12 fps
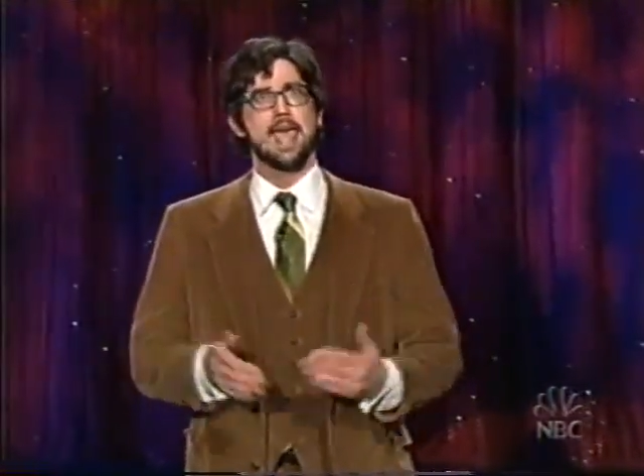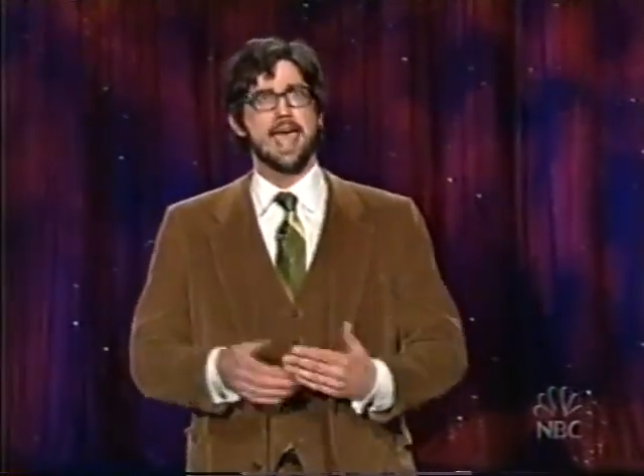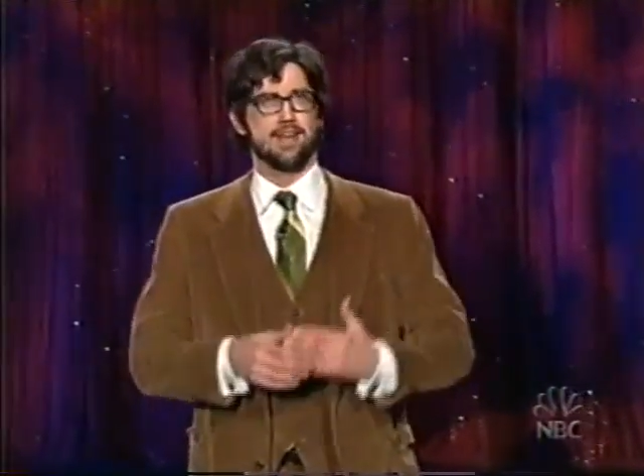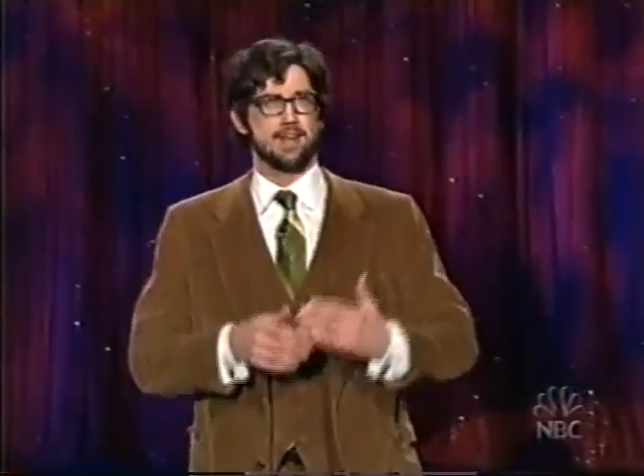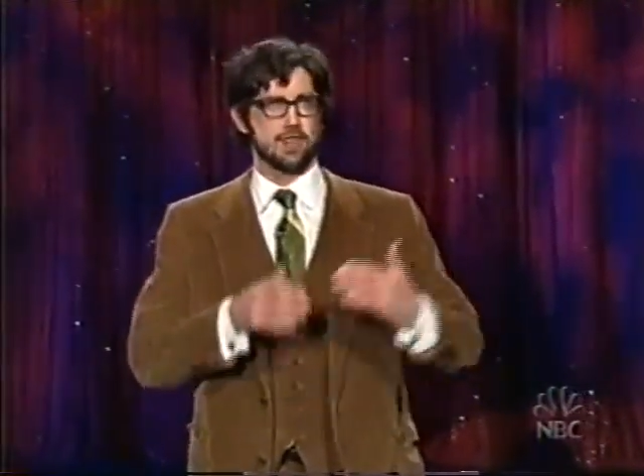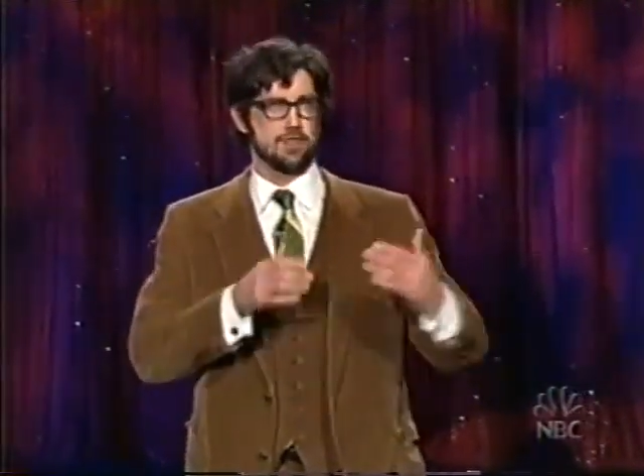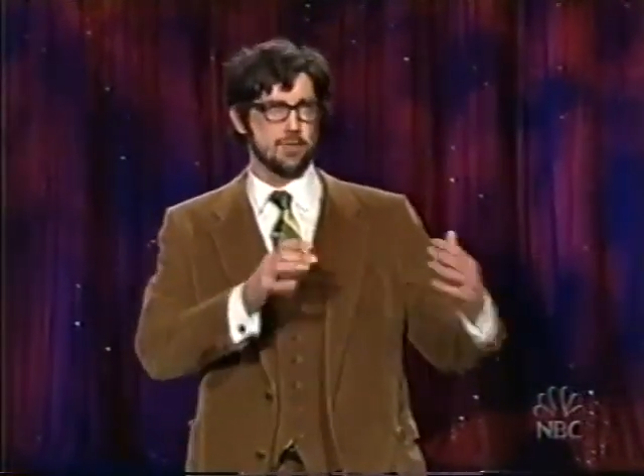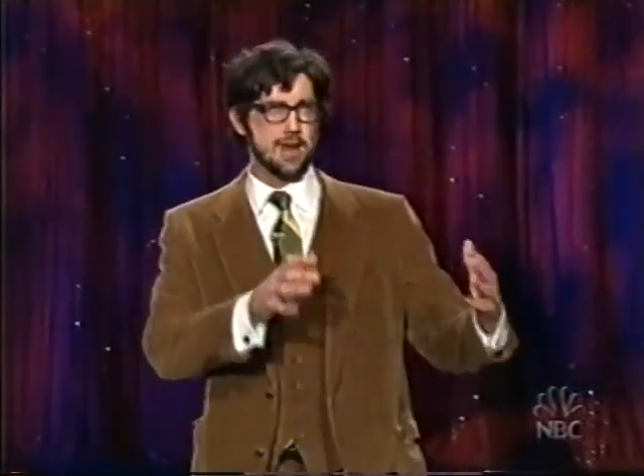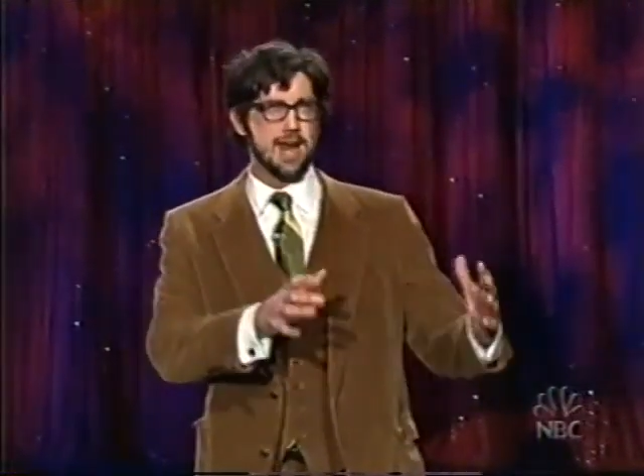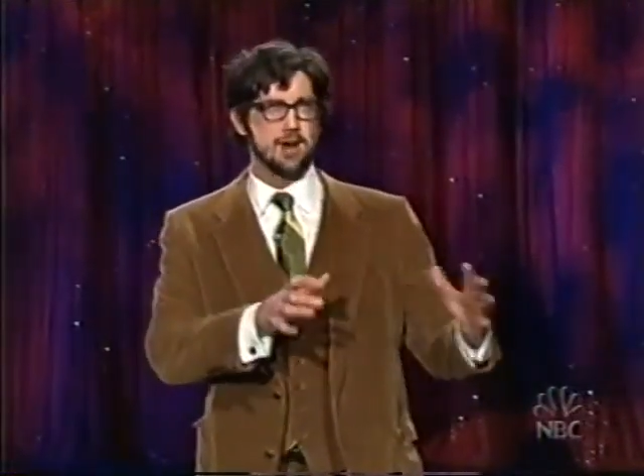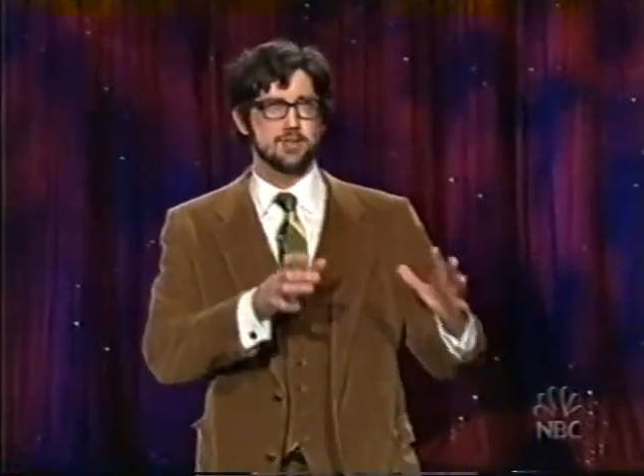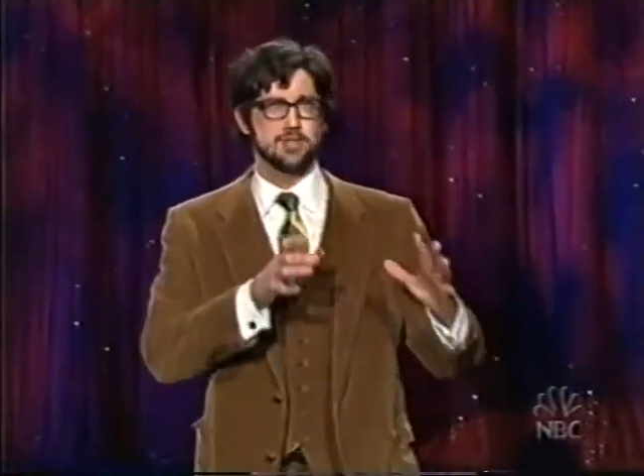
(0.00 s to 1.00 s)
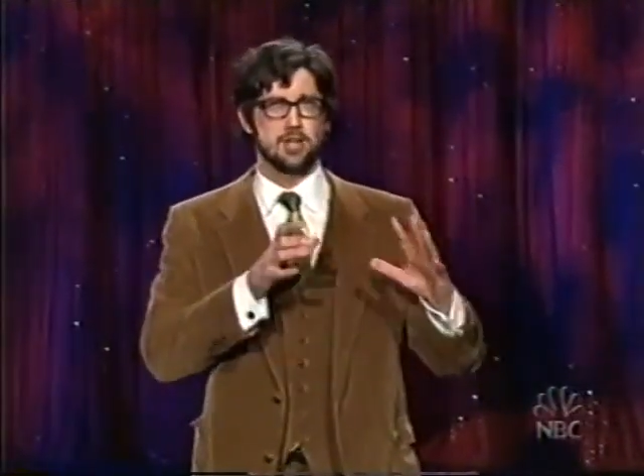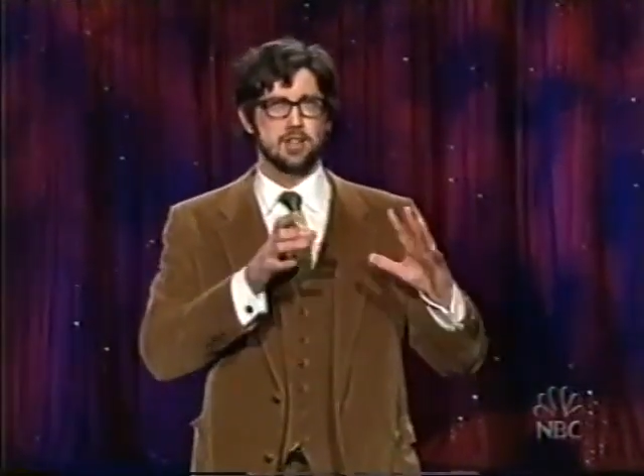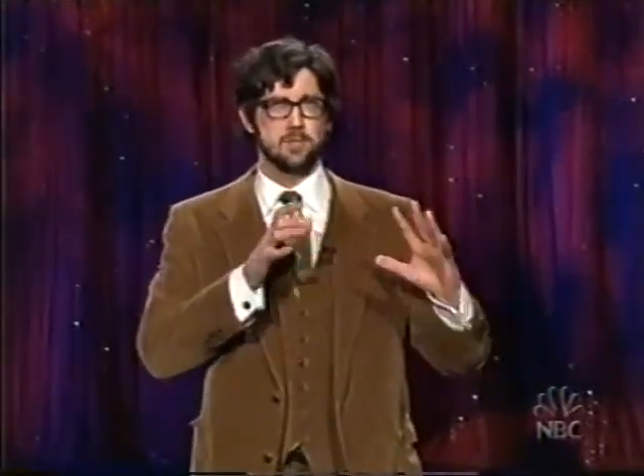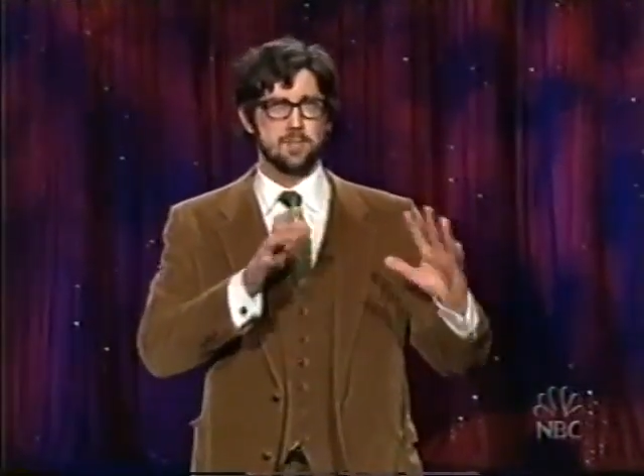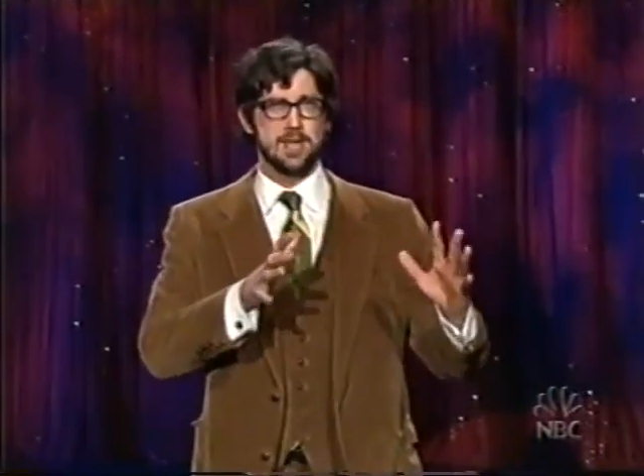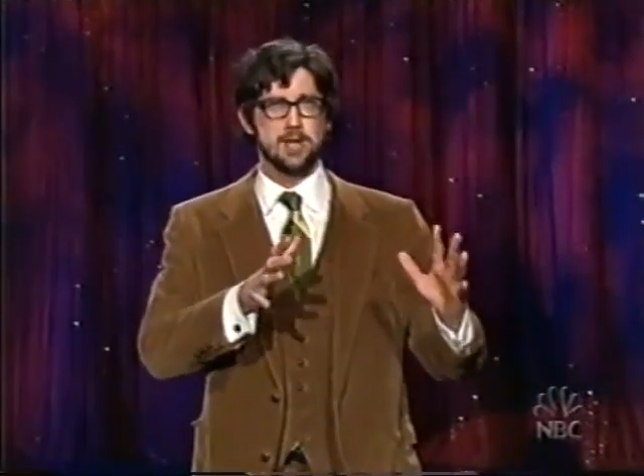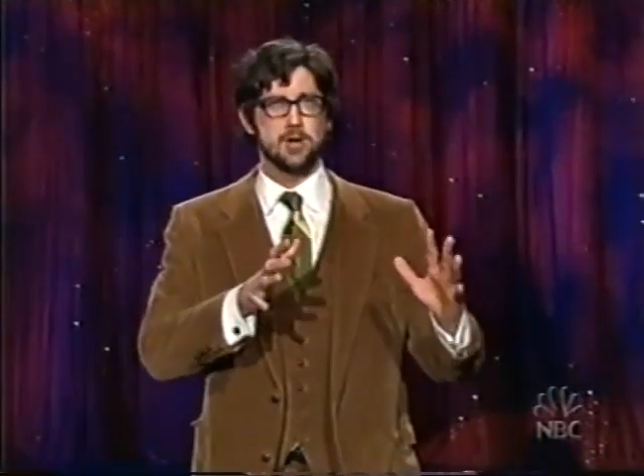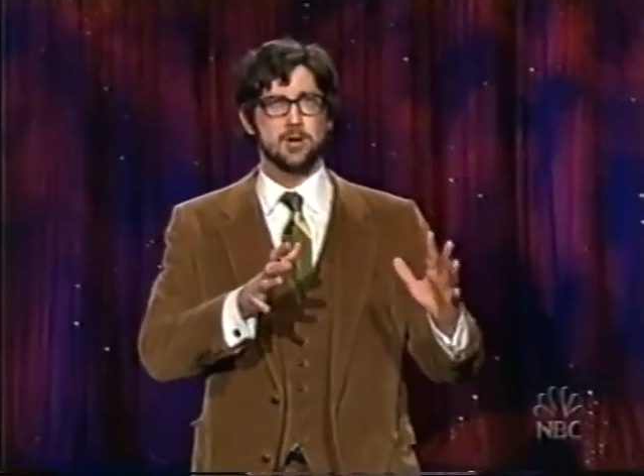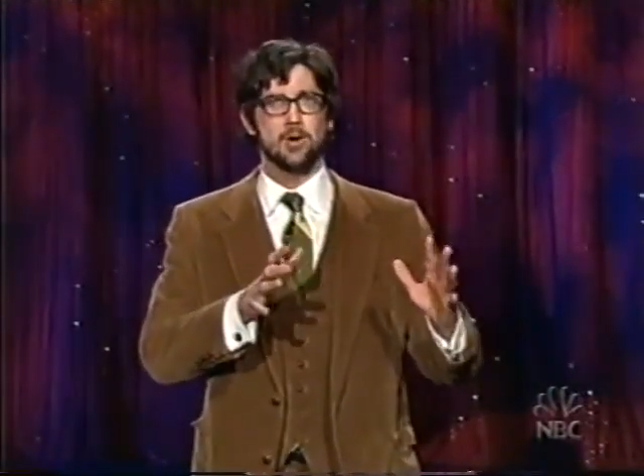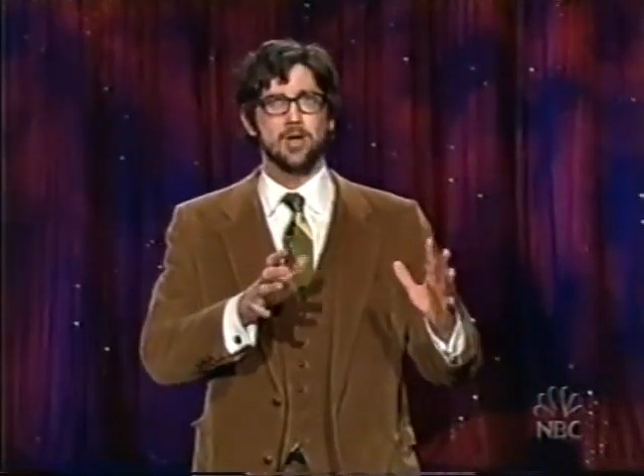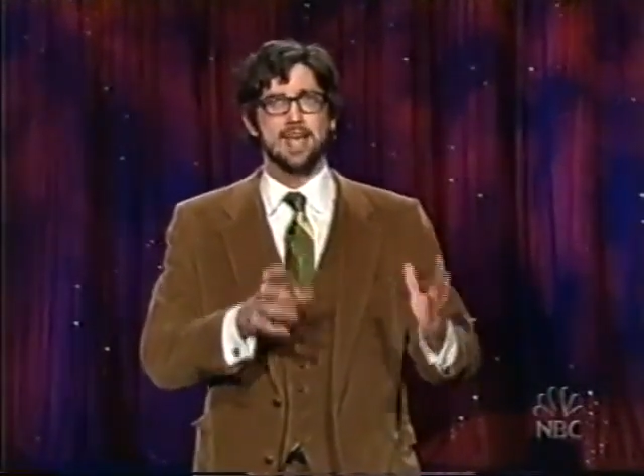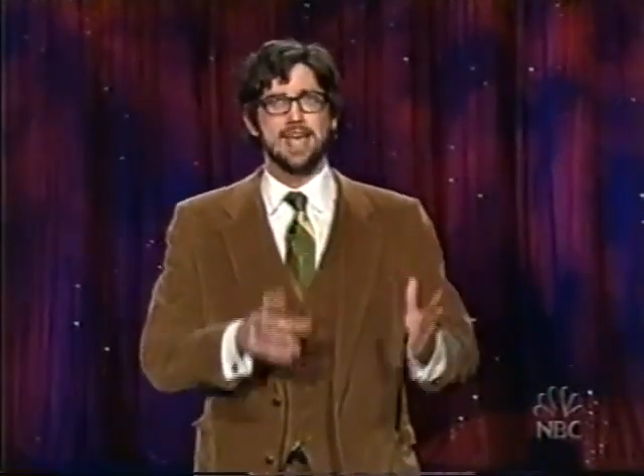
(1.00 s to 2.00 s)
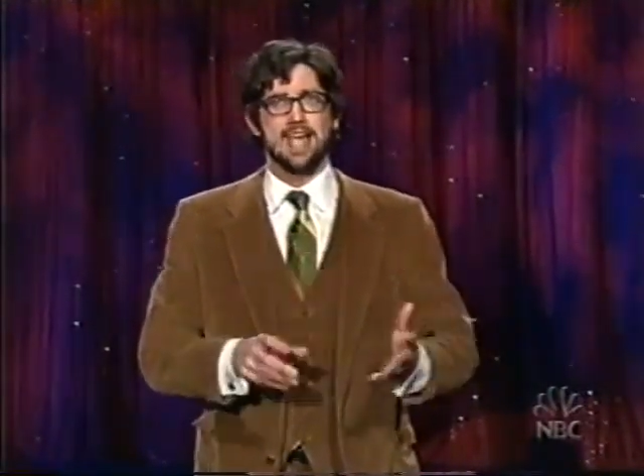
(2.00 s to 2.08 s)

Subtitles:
and like 3 hours into the meal,